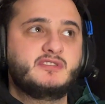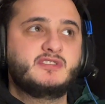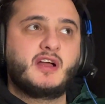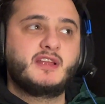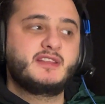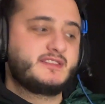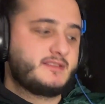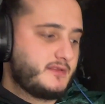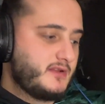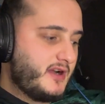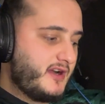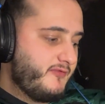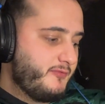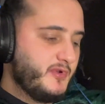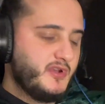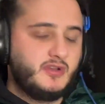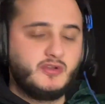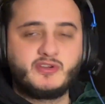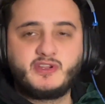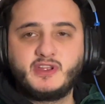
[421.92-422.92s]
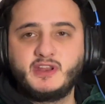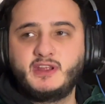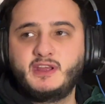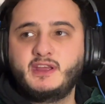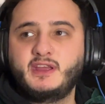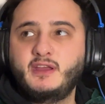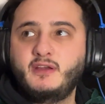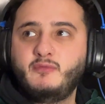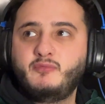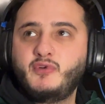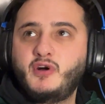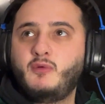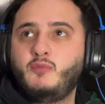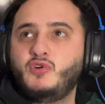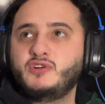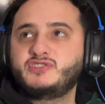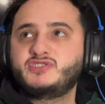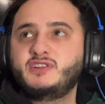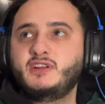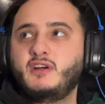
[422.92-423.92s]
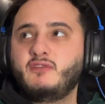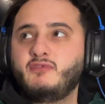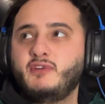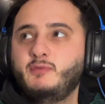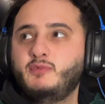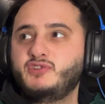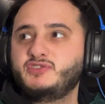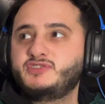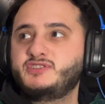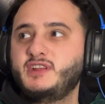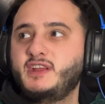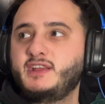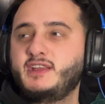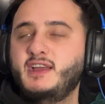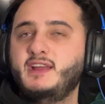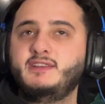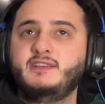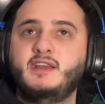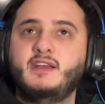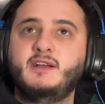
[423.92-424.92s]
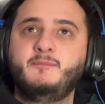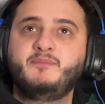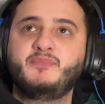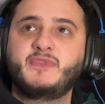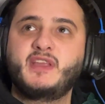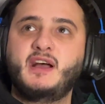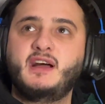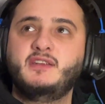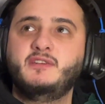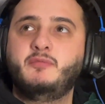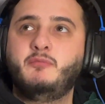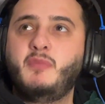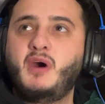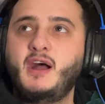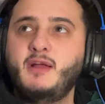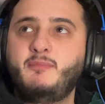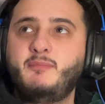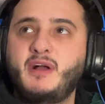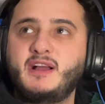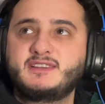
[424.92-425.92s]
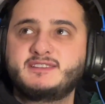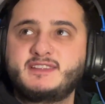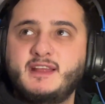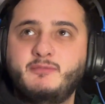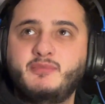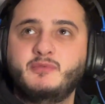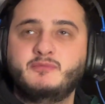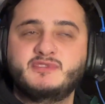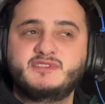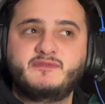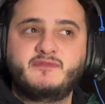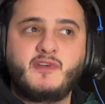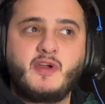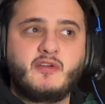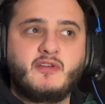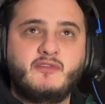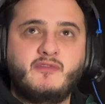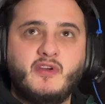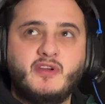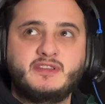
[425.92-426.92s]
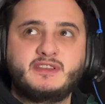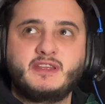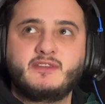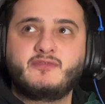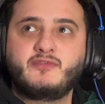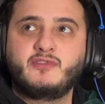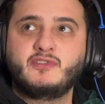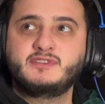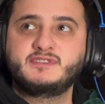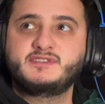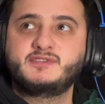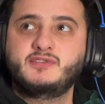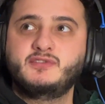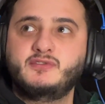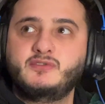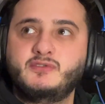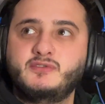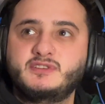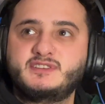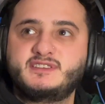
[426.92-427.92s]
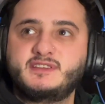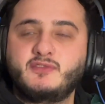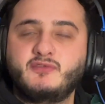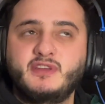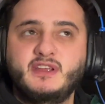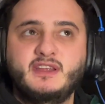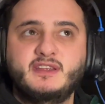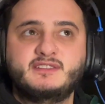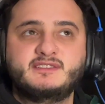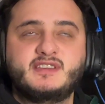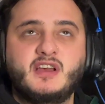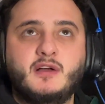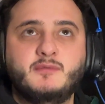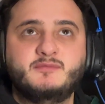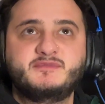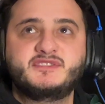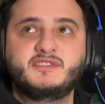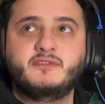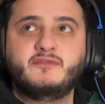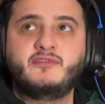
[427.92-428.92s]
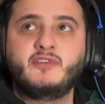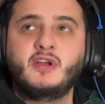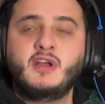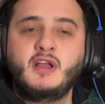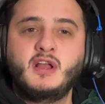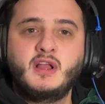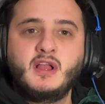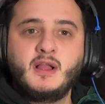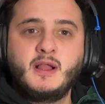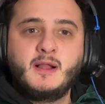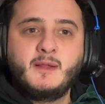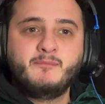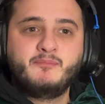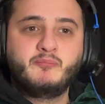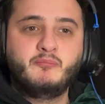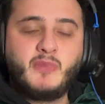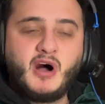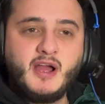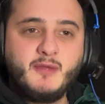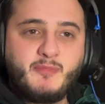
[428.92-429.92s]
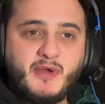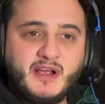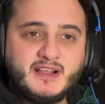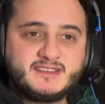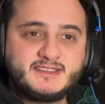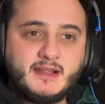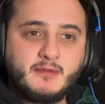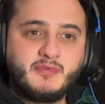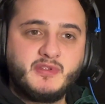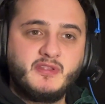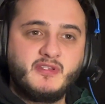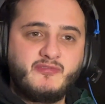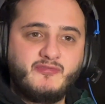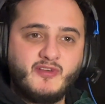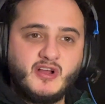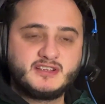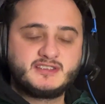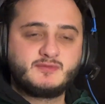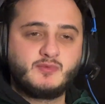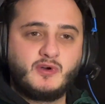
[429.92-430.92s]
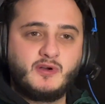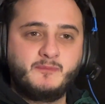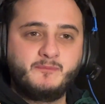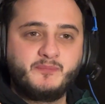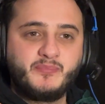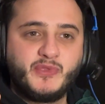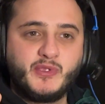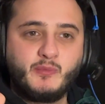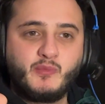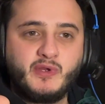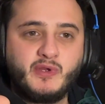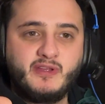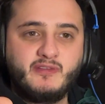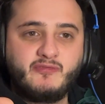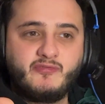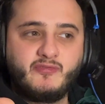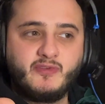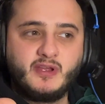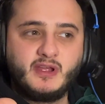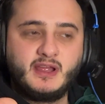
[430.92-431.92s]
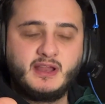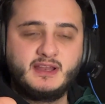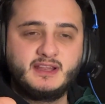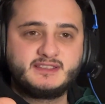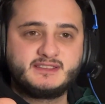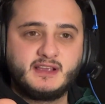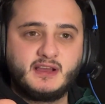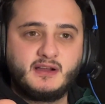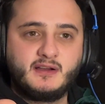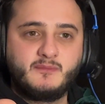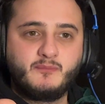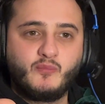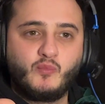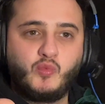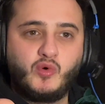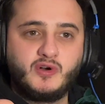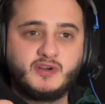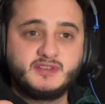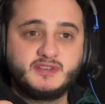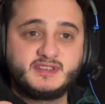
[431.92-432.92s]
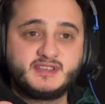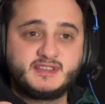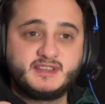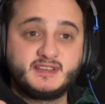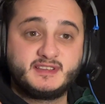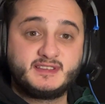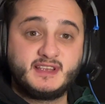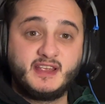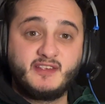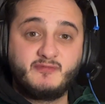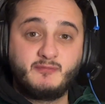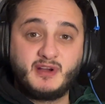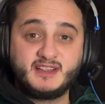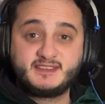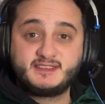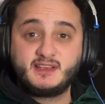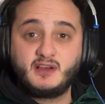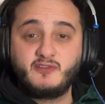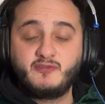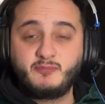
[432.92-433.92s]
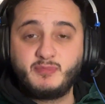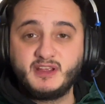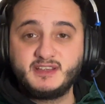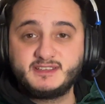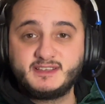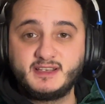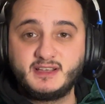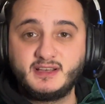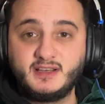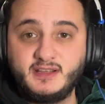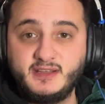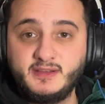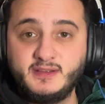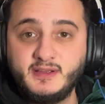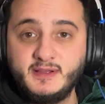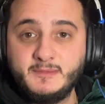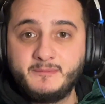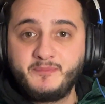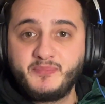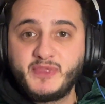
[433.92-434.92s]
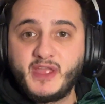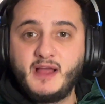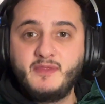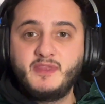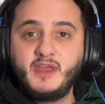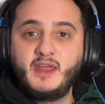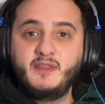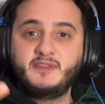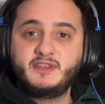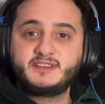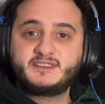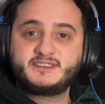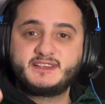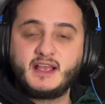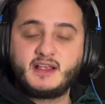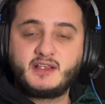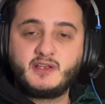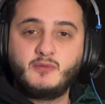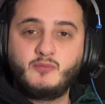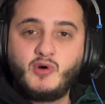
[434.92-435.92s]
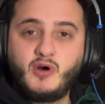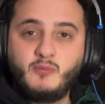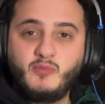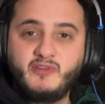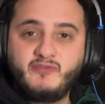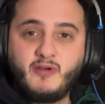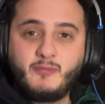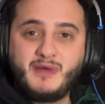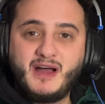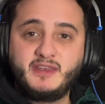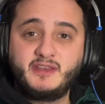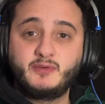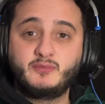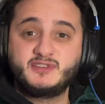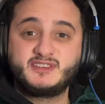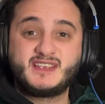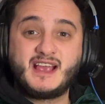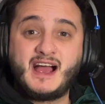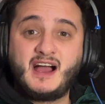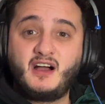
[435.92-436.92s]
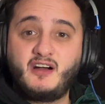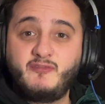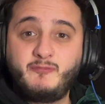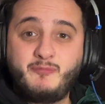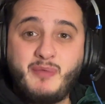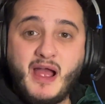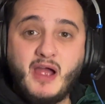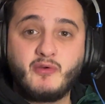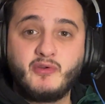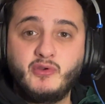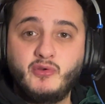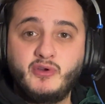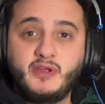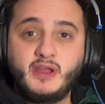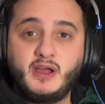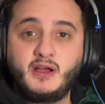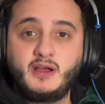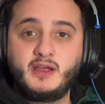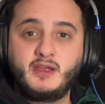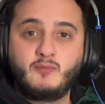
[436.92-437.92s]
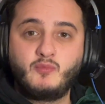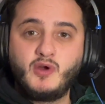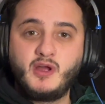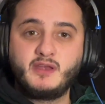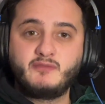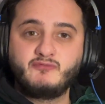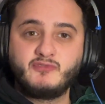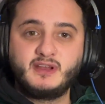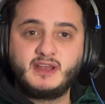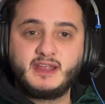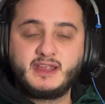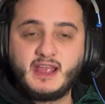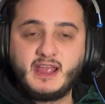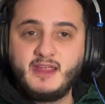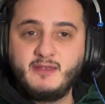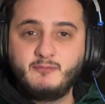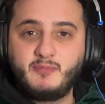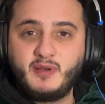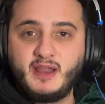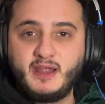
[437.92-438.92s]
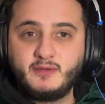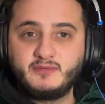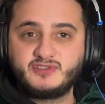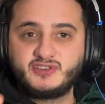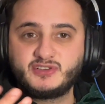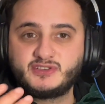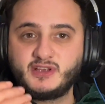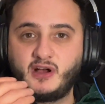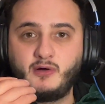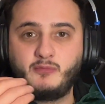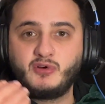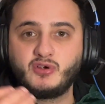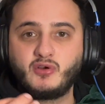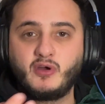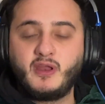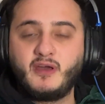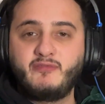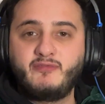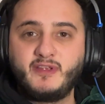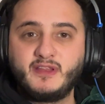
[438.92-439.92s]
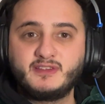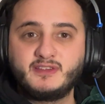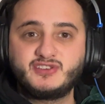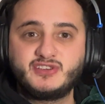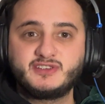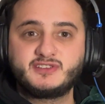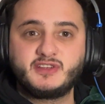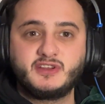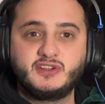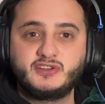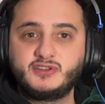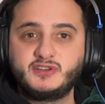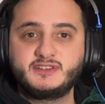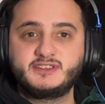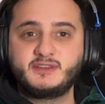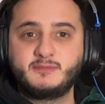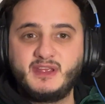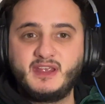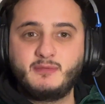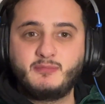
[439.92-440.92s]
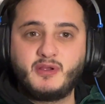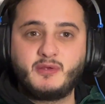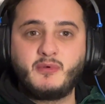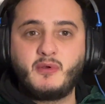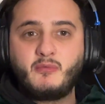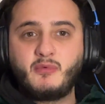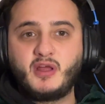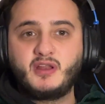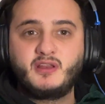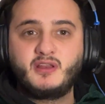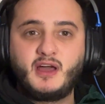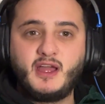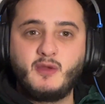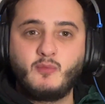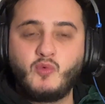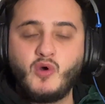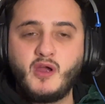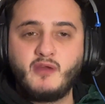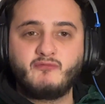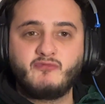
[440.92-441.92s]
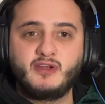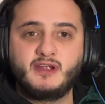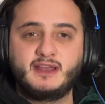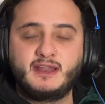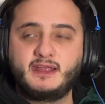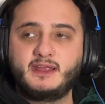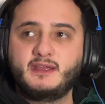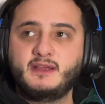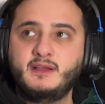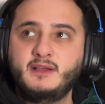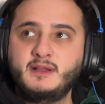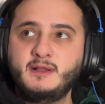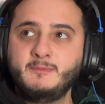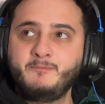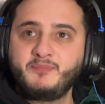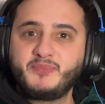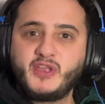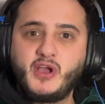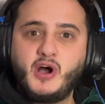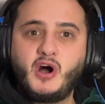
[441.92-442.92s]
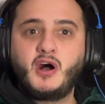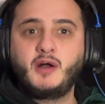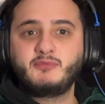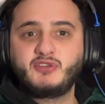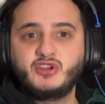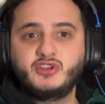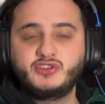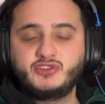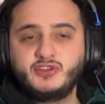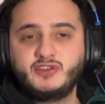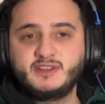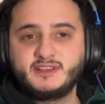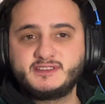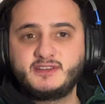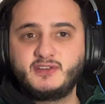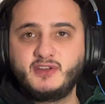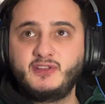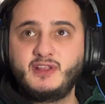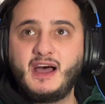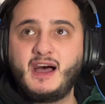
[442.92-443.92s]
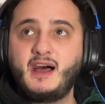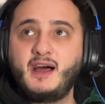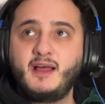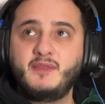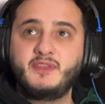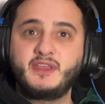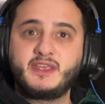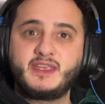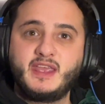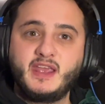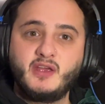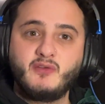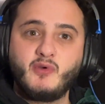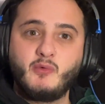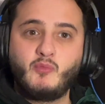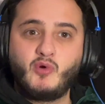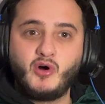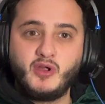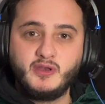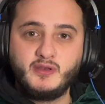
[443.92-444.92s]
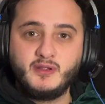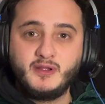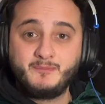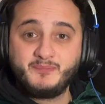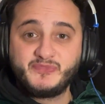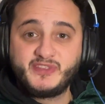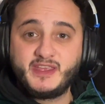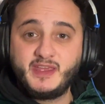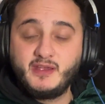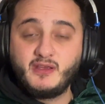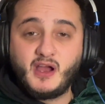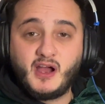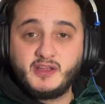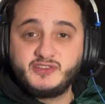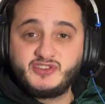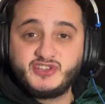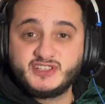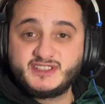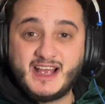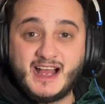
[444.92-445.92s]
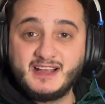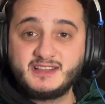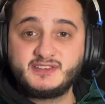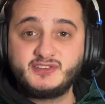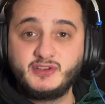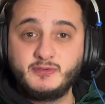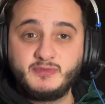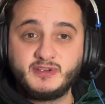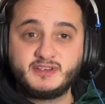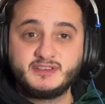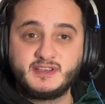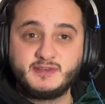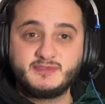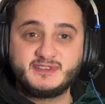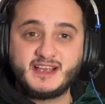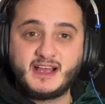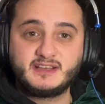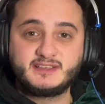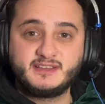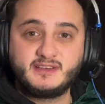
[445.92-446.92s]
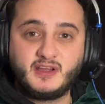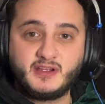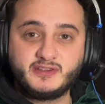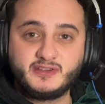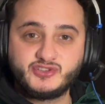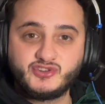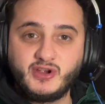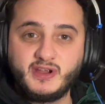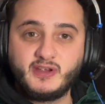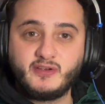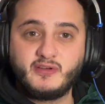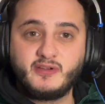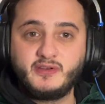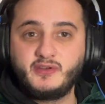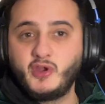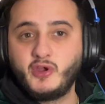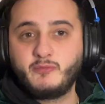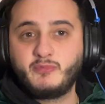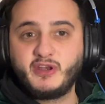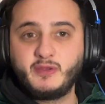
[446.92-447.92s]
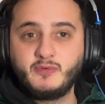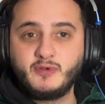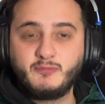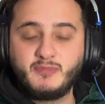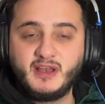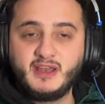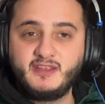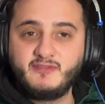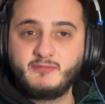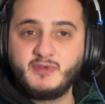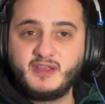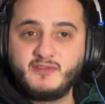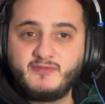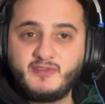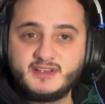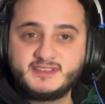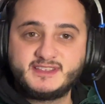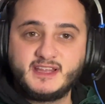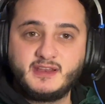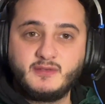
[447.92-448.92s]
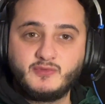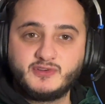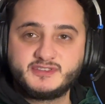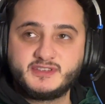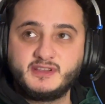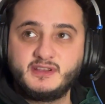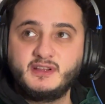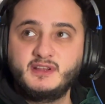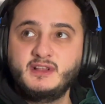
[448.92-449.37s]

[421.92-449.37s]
like I've been looking at it, I rewatched it again, and my backstabbing was very, very different to Cirie in terms of my backstabbing. The first one with Alyssa was to save myself, basically, and then the second one with Amanda was out of paranoia. It weren't really gameplay. It was just like, oh my god, I think she's going to do it to me, blah blah blah. Like it weren't really, oh, I'm going to do this to do that. And the Kieran one, I just had to because he was acting like a traitor and nobody would believe me if I said he wasn't.